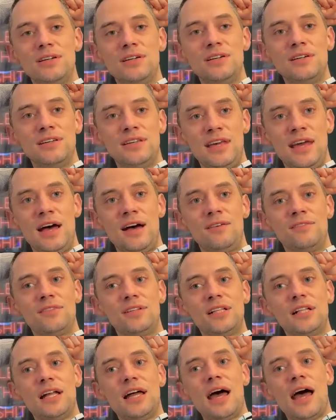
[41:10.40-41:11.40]
yeah.
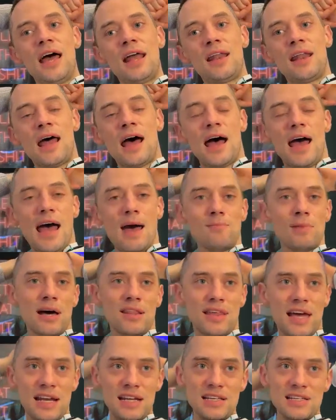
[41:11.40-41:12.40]
And Emma,
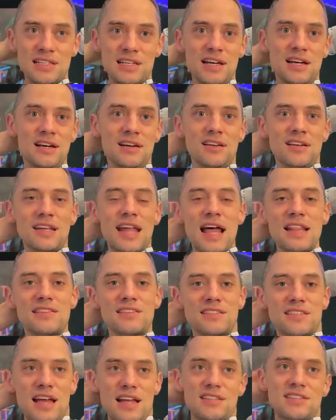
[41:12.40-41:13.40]

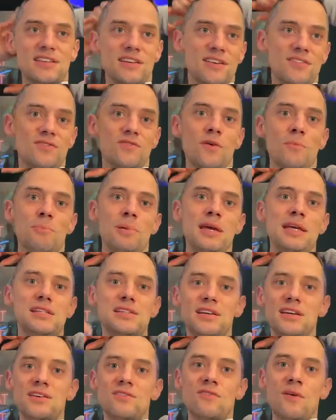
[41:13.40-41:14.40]
that's a
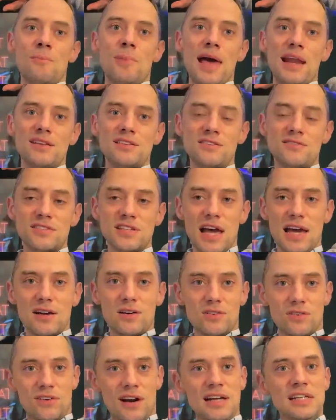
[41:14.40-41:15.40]
repetitive
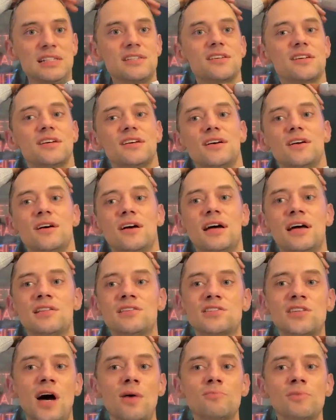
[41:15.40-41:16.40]
cycle, right?
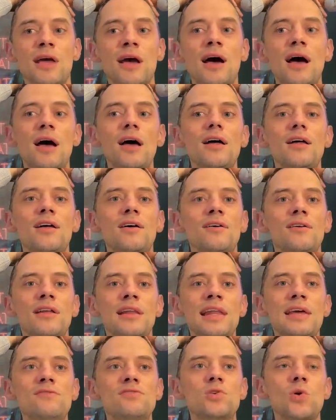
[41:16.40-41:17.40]
Insomnia
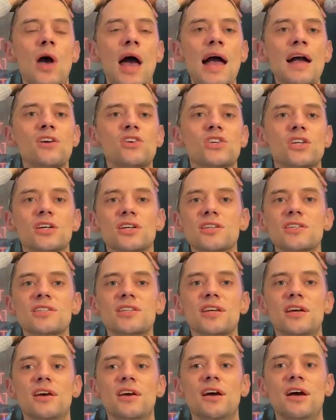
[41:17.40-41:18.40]
leaves you anxious,
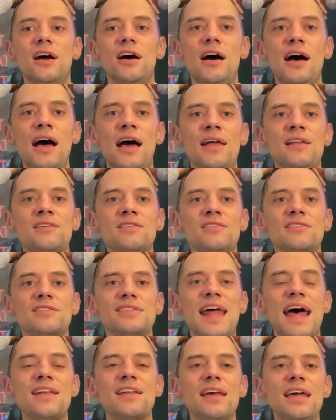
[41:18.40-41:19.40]
and
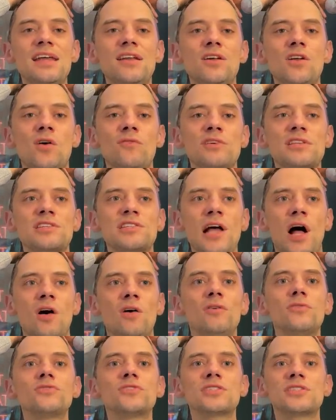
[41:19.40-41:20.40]
that in and of
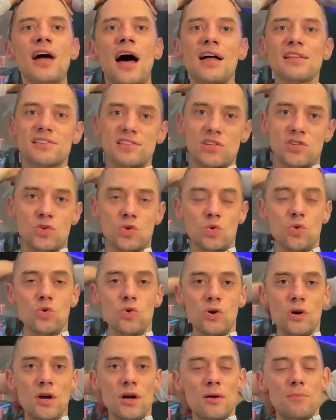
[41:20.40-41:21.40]
itself starts
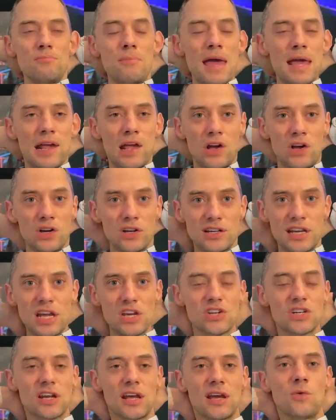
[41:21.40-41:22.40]
to make a
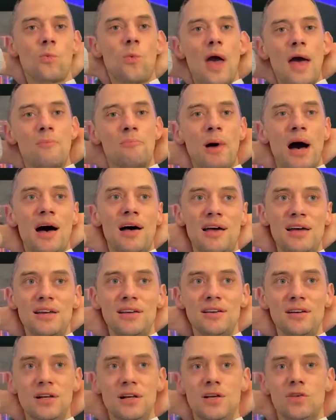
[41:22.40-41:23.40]
conditioning whereby
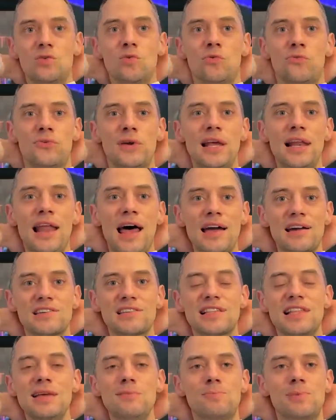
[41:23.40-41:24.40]
you feel like
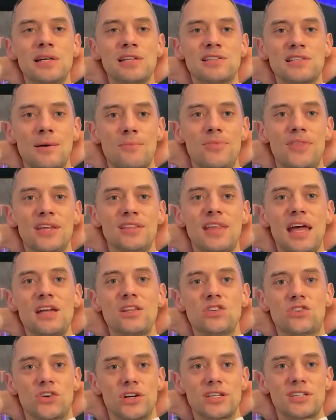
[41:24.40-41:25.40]
sleep is something
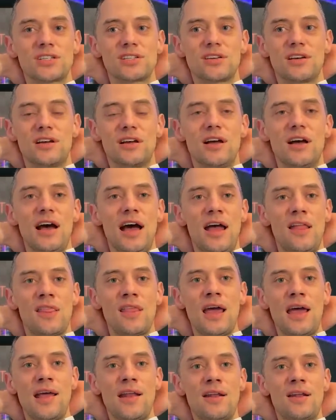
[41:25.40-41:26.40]
dangerous. And
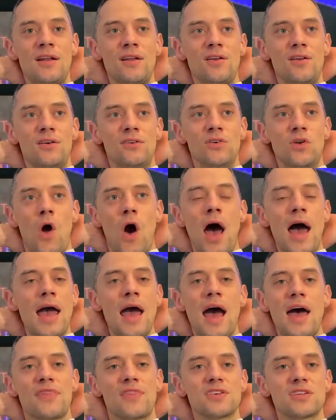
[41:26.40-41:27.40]
then, I
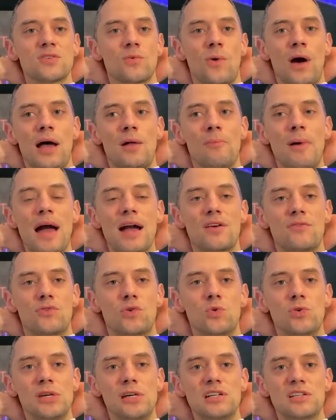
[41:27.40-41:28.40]
had this a while back, a
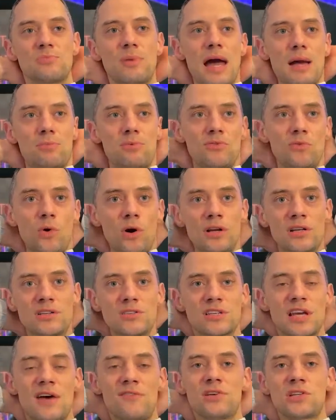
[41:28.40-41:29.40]
few years back, before I
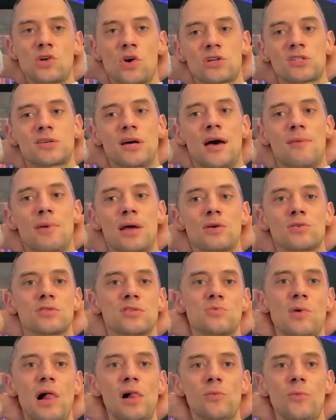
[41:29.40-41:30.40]
discovered Dr. Guy Meadows as
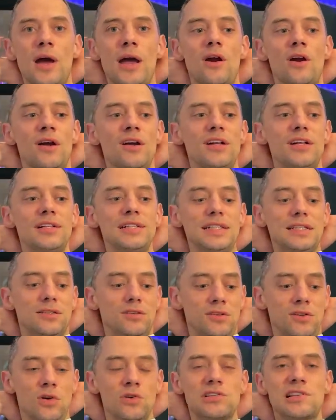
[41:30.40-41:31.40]
well, where,
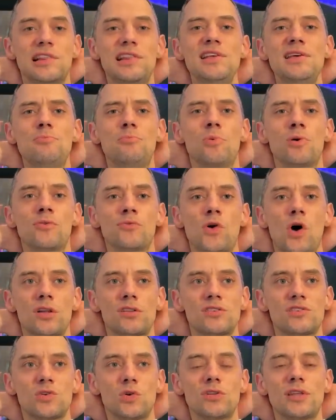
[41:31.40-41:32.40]
sleep would have
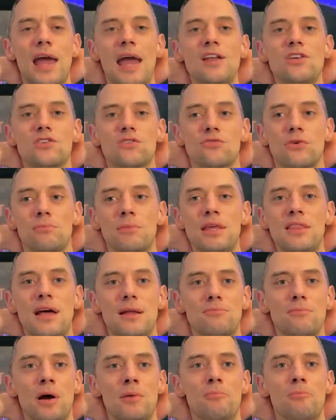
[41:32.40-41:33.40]
gotten so dangerous for me
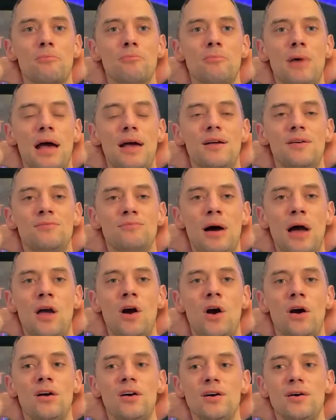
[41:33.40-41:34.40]
that my
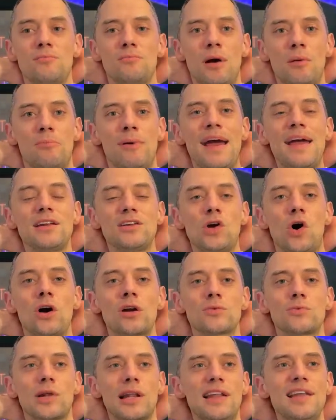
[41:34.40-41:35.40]
brain and
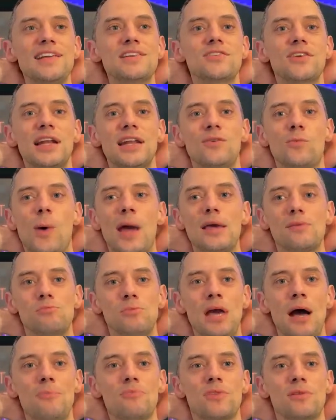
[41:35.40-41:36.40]
heart would literally wake
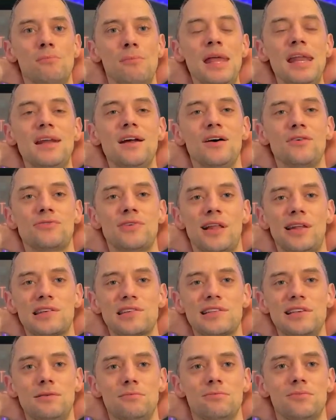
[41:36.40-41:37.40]
me up the minute I fell
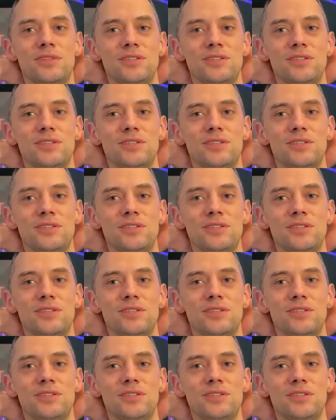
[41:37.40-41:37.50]
asleep.